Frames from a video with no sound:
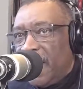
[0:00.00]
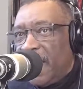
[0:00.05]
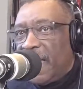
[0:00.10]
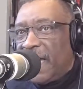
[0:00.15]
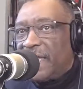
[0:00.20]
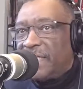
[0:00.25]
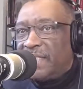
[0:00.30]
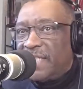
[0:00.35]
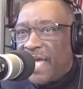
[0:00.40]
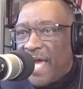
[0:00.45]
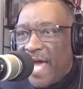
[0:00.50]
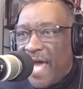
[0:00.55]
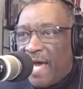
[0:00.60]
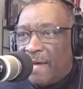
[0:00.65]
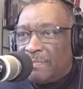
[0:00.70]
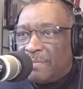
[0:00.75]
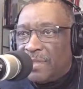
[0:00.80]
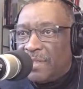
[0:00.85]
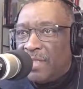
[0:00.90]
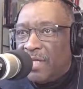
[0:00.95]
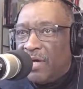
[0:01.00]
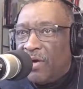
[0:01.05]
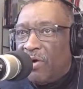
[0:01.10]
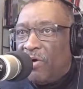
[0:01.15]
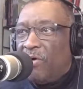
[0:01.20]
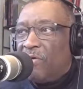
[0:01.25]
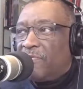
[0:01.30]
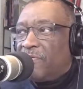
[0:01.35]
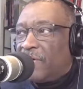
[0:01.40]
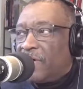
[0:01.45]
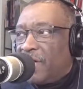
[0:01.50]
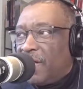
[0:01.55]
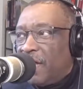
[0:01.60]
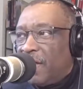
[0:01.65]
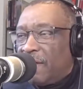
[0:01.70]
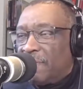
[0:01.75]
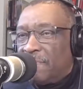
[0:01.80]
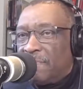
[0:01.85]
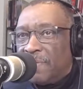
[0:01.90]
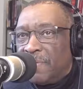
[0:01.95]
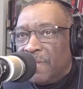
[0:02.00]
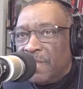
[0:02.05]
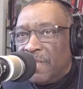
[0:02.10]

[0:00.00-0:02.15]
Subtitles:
Adapt, overcome,